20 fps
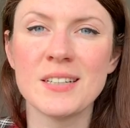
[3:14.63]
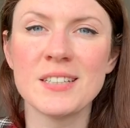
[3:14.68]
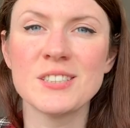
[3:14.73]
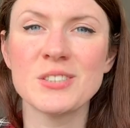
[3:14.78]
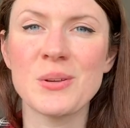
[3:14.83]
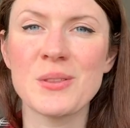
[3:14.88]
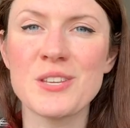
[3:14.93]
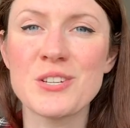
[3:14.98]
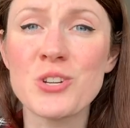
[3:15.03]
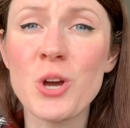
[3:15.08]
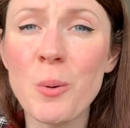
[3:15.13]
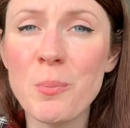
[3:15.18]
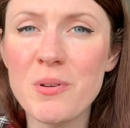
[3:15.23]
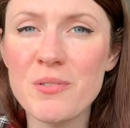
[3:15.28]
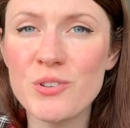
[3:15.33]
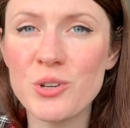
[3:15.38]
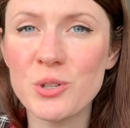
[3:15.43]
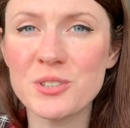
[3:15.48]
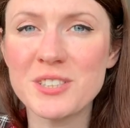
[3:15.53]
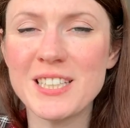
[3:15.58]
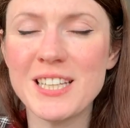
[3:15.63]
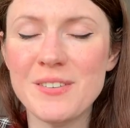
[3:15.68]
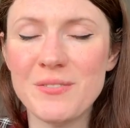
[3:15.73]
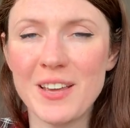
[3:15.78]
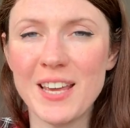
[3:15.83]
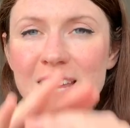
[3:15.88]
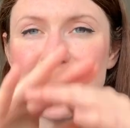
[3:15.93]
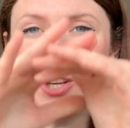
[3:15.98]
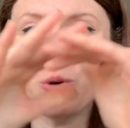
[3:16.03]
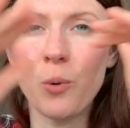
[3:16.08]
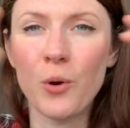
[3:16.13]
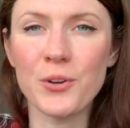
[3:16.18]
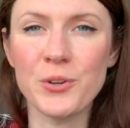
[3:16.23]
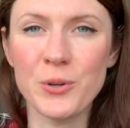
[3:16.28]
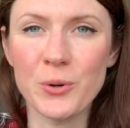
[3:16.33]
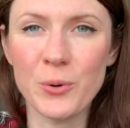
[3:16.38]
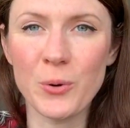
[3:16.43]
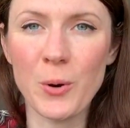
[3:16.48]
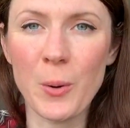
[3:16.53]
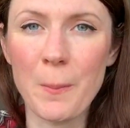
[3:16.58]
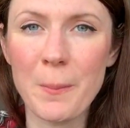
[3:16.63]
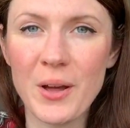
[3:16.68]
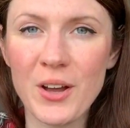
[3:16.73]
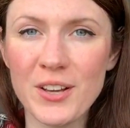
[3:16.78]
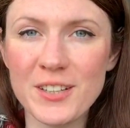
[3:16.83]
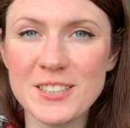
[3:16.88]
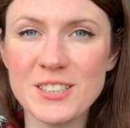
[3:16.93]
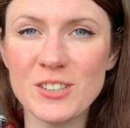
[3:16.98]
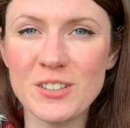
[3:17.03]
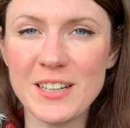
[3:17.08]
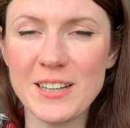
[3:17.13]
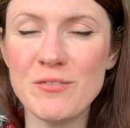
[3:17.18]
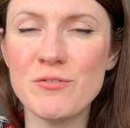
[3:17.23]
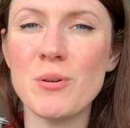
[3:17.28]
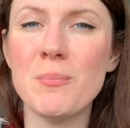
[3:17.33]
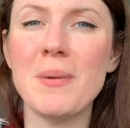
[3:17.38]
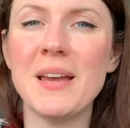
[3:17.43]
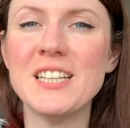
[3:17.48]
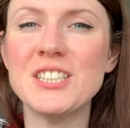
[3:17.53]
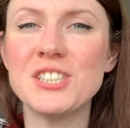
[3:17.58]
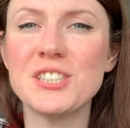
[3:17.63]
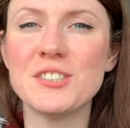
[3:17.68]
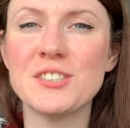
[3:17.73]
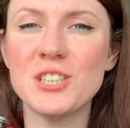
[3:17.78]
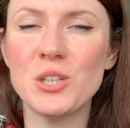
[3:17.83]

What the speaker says: So at the top of your CV, you want your personal information.